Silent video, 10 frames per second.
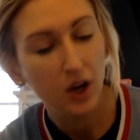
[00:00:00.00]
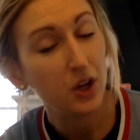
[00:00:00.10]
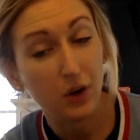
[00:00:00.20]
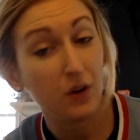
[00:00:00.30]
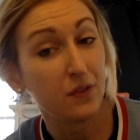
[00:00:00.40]

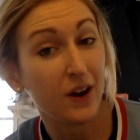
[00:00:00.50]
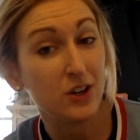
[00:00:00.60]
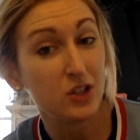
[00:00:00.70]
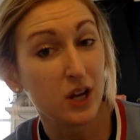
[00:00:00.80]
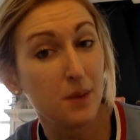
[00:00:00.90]
"Your
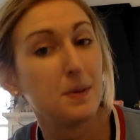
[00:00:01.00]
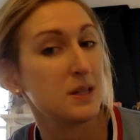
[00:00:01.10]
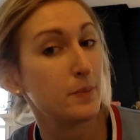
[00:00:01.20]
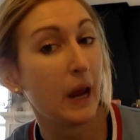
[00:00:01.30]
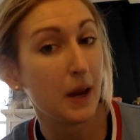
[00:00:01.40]
friendship is
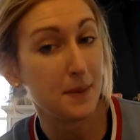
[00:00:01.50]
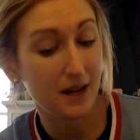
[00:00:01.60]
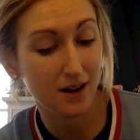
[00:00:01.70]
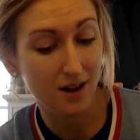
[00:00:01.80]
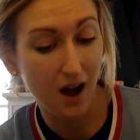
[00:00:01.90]
payment
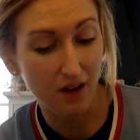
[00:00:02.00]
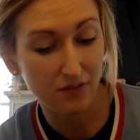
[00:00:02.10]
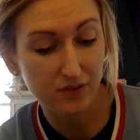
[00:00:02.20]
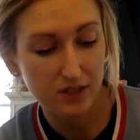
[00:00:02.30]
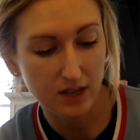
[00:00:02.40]
enough,"
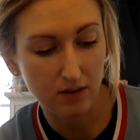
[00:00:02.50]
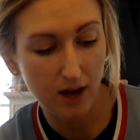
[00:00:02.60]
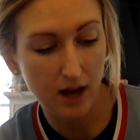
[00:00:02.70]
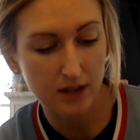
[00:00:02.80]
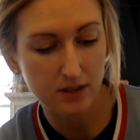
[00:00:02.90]
said
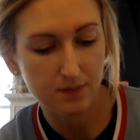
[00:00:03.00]
Roz.